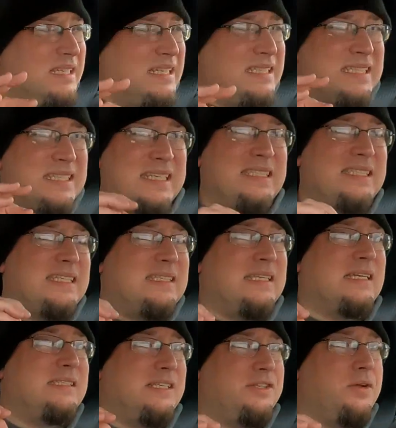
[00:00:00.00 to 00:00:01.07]
It just
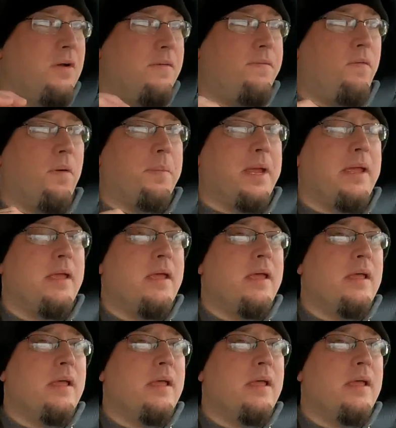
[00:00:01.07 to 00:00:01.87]
doesn't do it for me.